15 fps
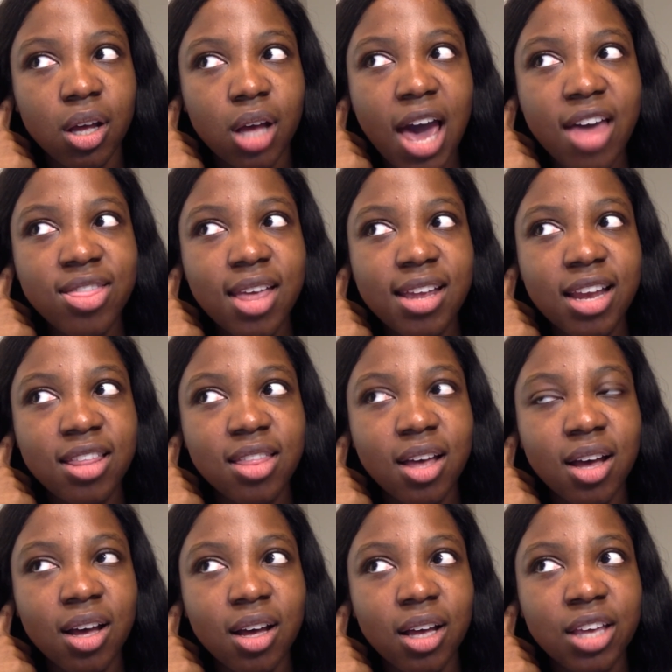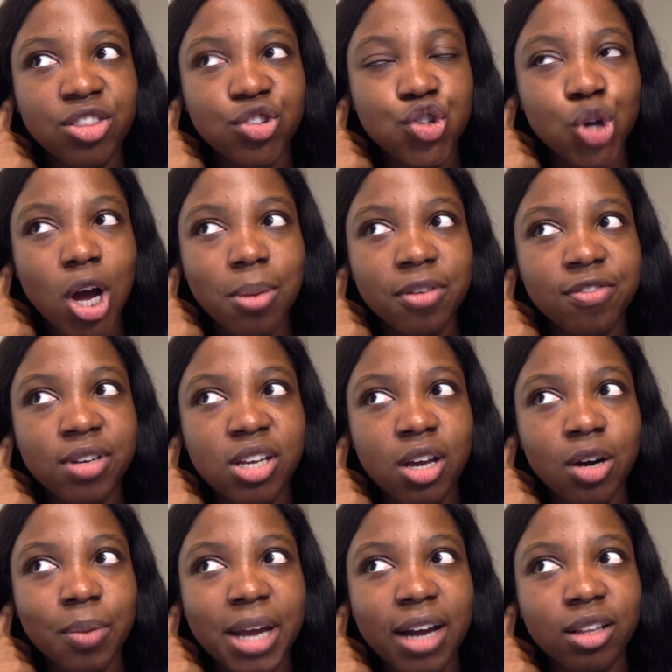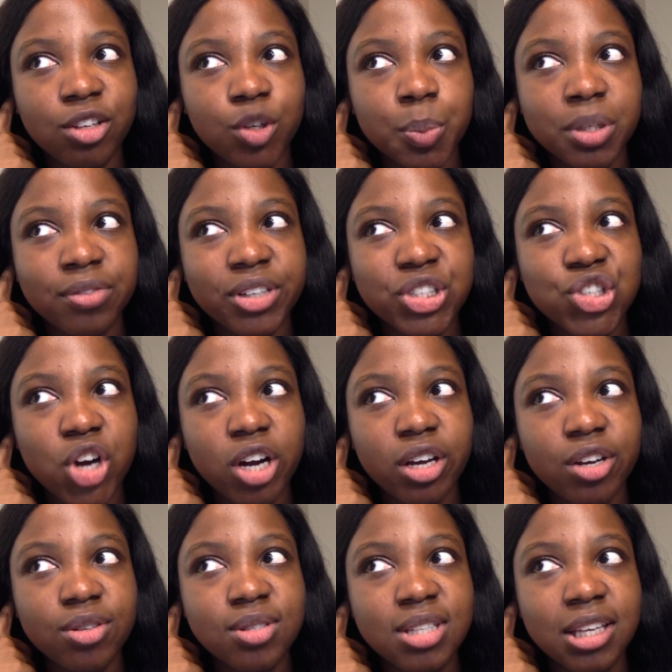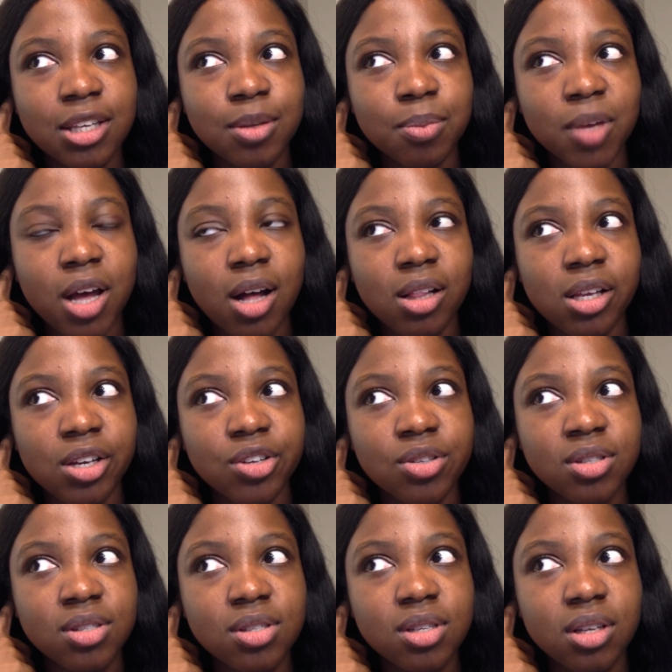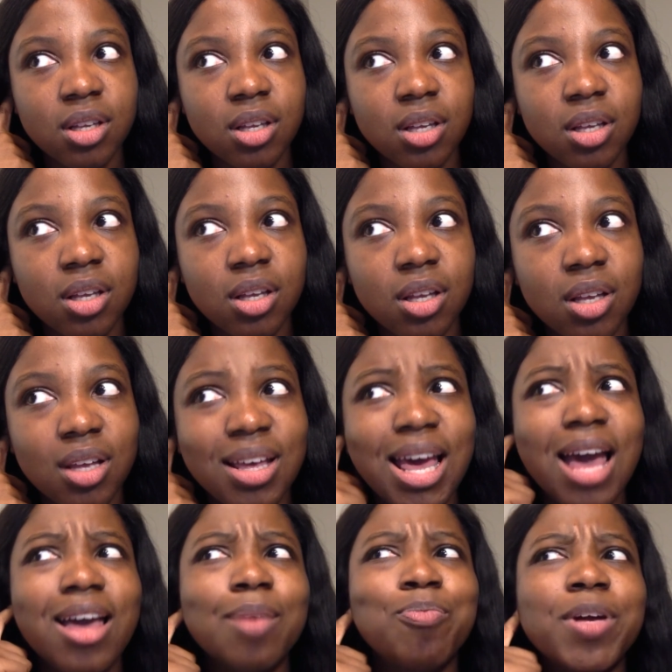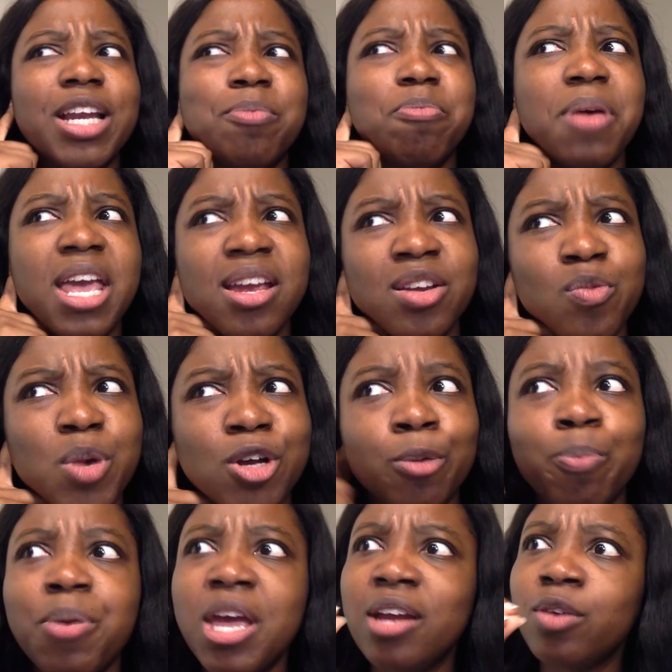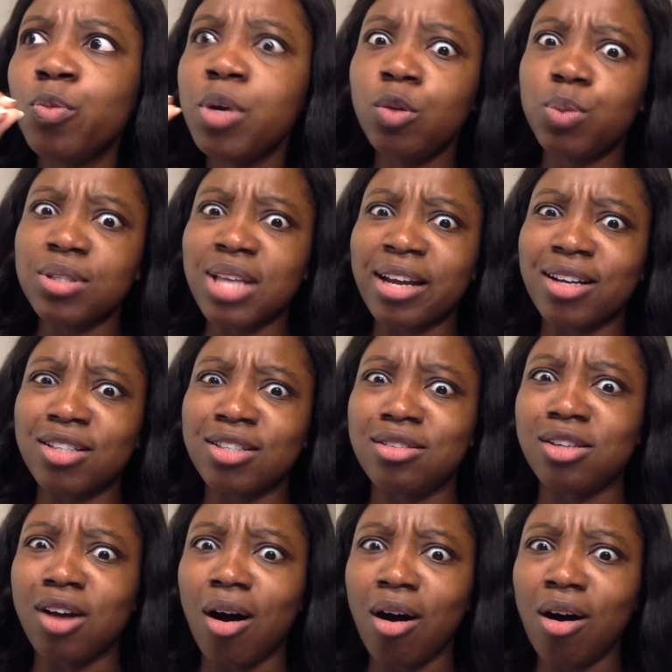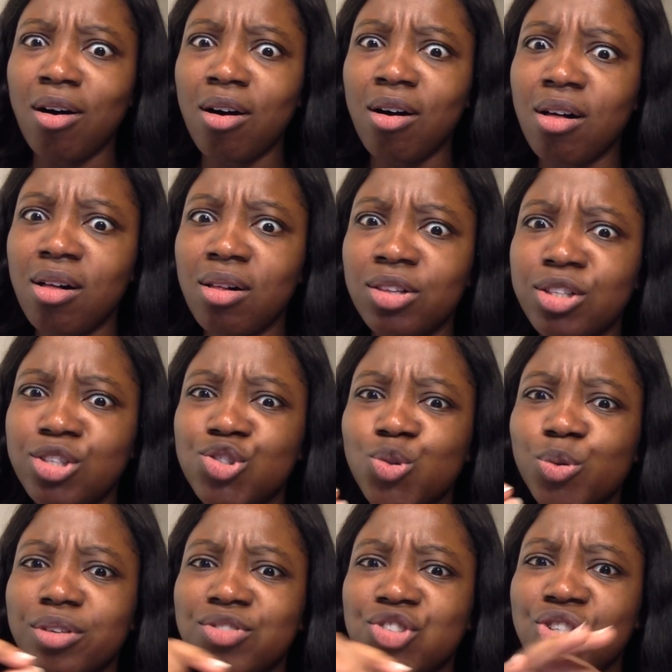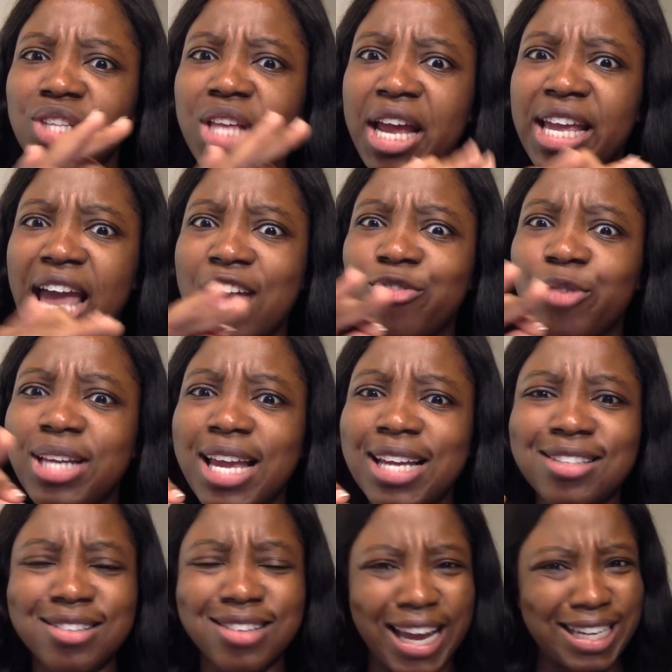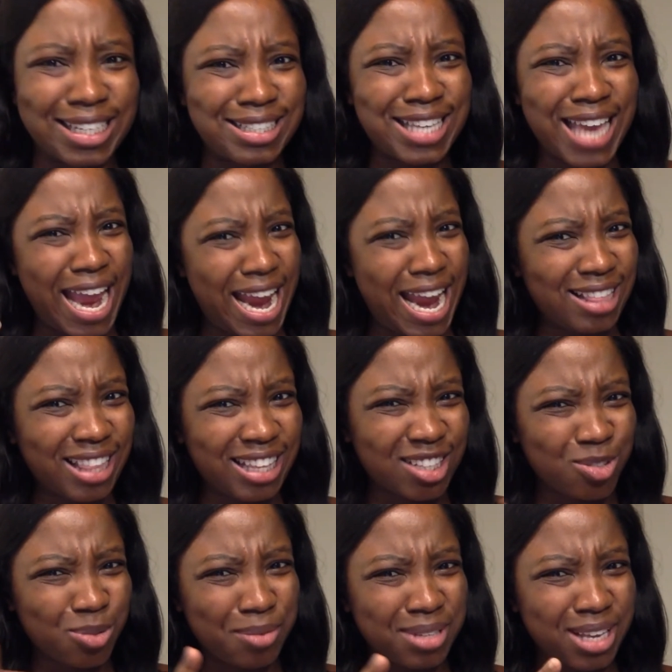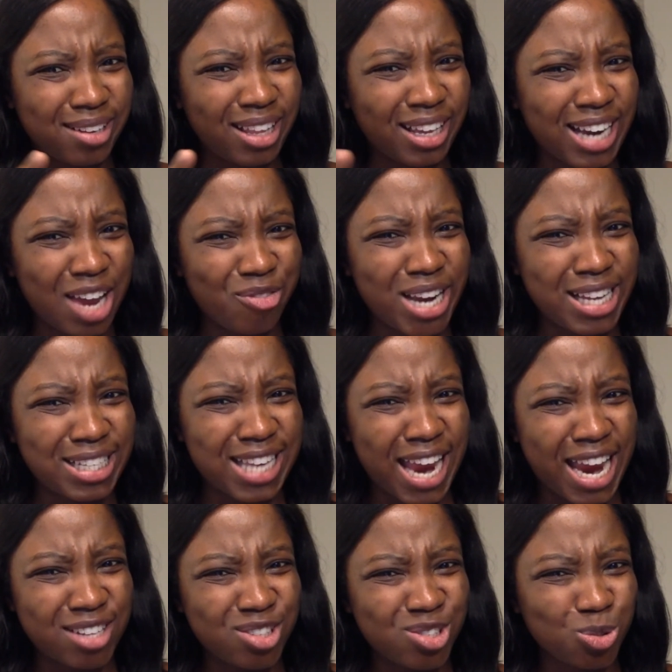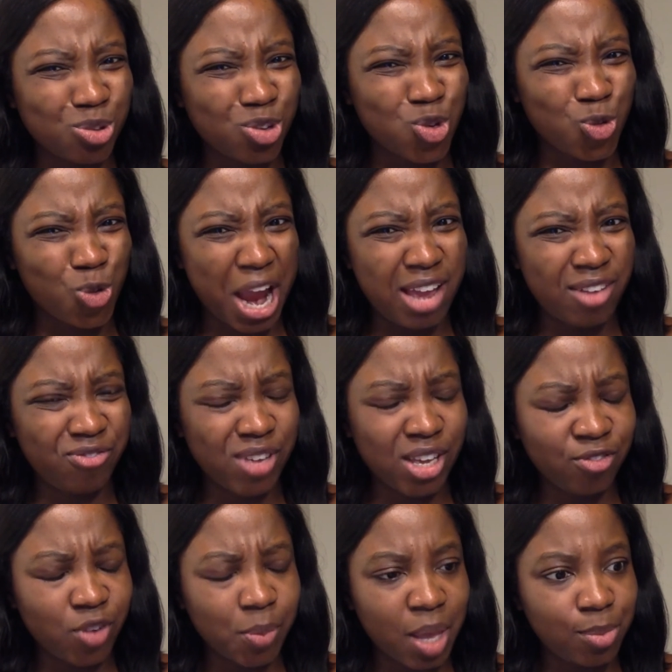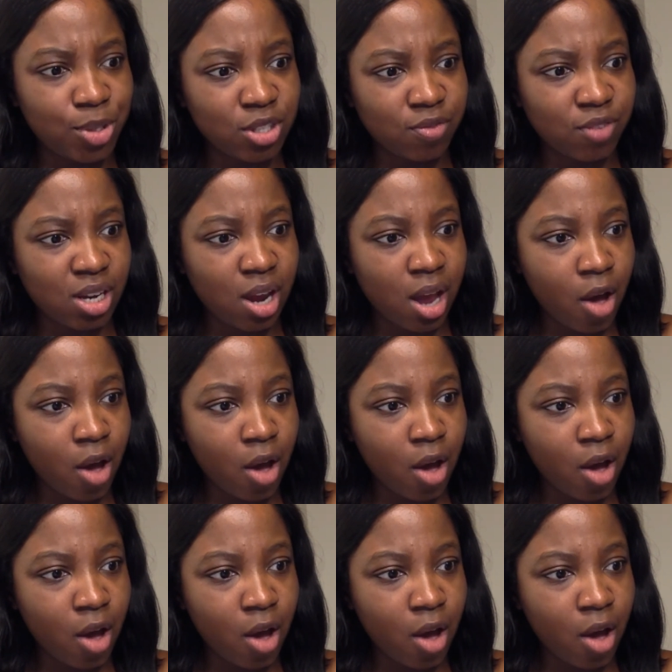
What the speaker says: And then in the trauma video, we had a little bit of our darker scheme colors. But in Pinwheel was like a dull sort of just like everyday like tan. Like, that's what I was getting, like an everyday tan sort of gray feel from that music video.